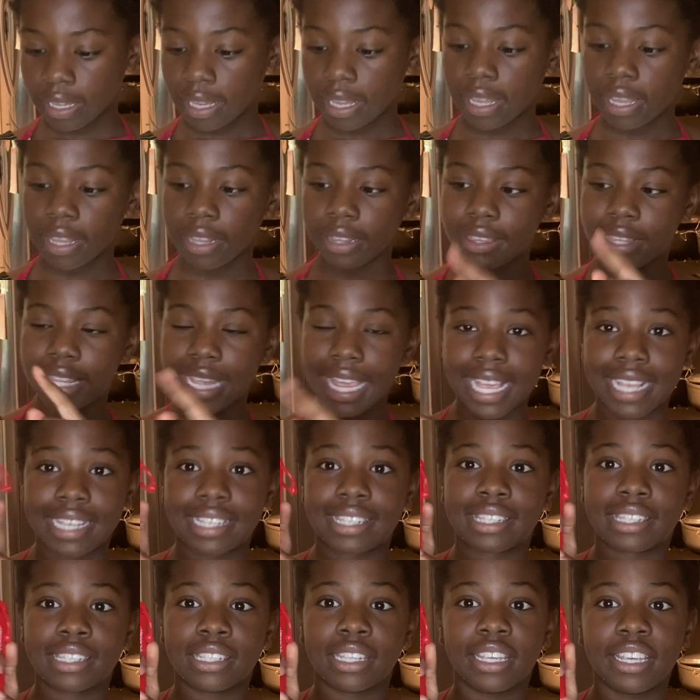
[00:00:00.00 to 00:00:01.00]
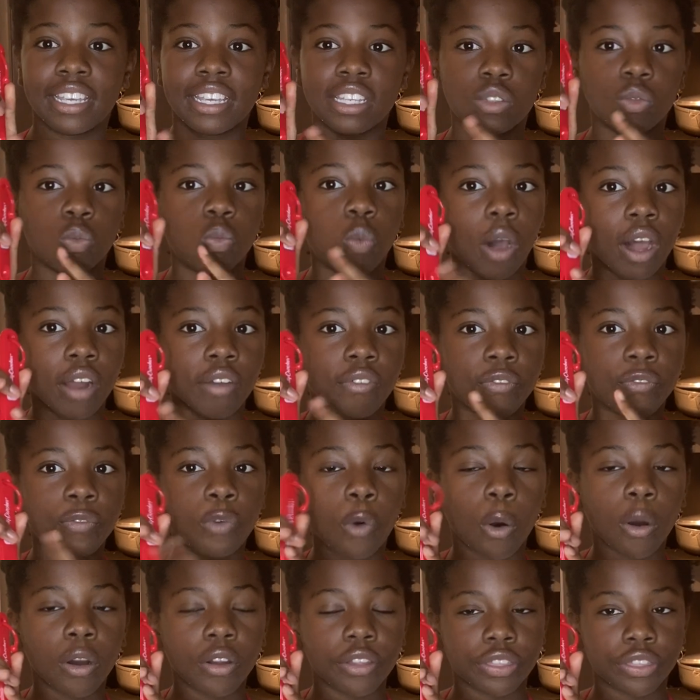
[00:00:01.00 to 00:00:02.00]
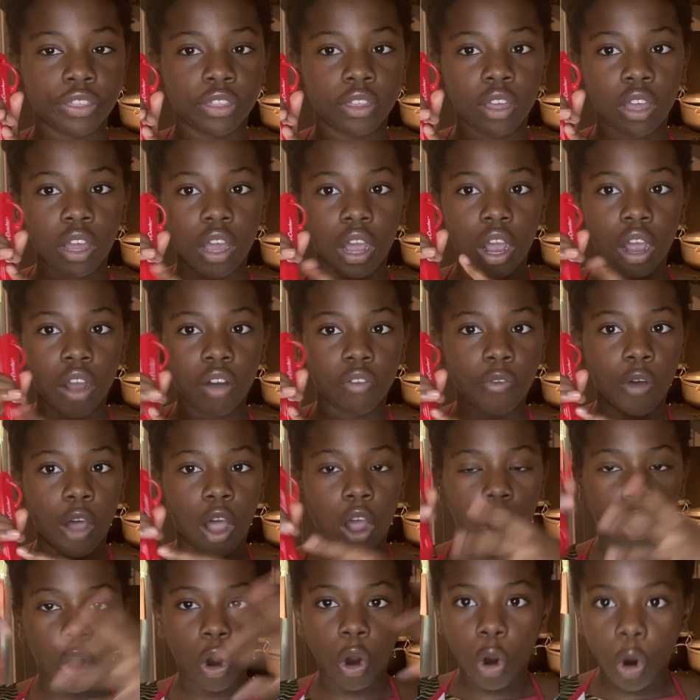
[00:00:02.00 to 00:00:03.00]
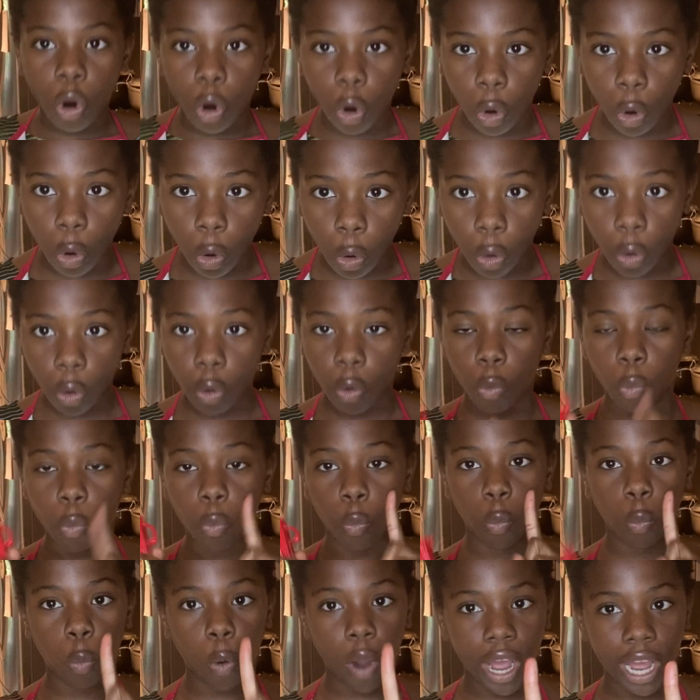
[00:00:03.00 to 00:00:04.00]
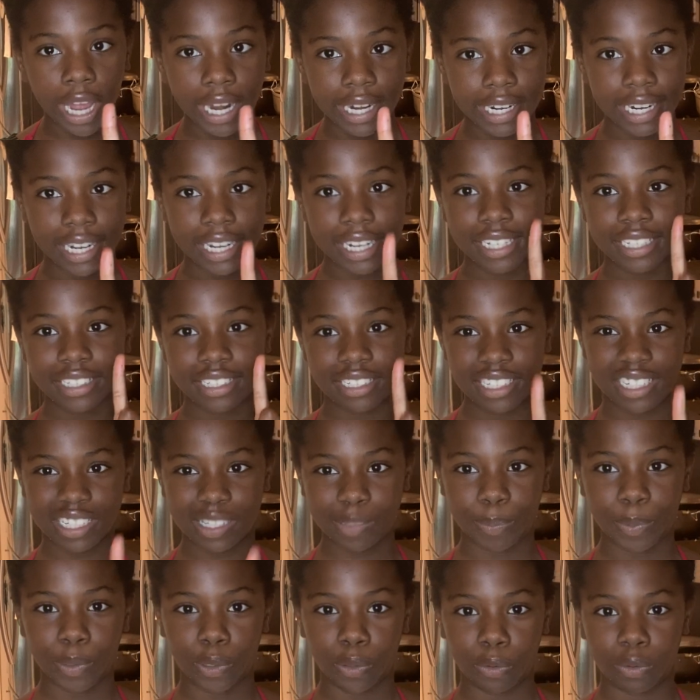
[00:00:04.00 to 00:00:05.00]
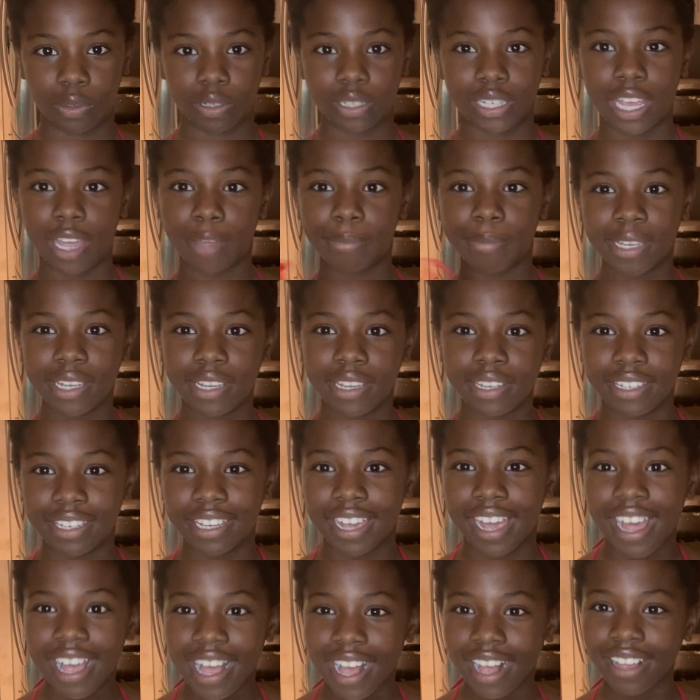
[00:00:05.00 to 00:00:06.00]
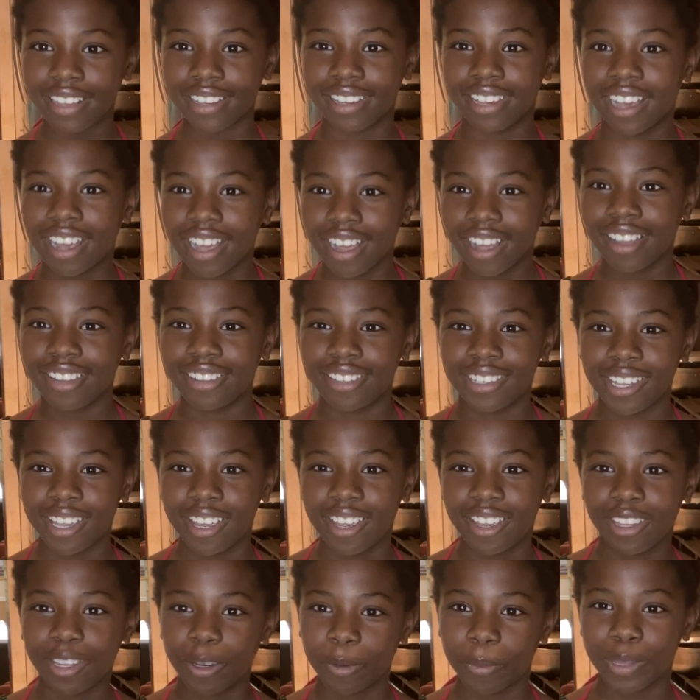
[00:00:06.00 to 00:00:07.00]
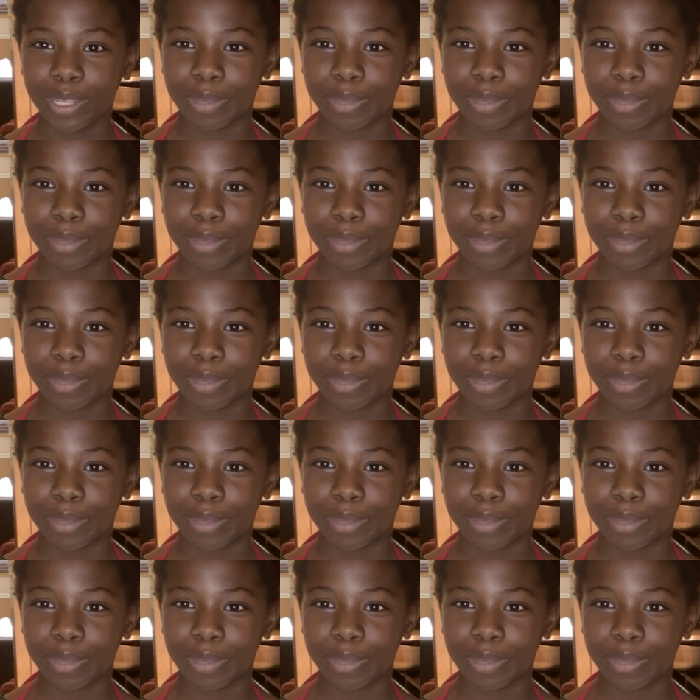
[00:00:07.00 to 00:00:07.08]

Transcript: This is 1/4 of a whole 1 teaspoon. Get me? Yeah? With me?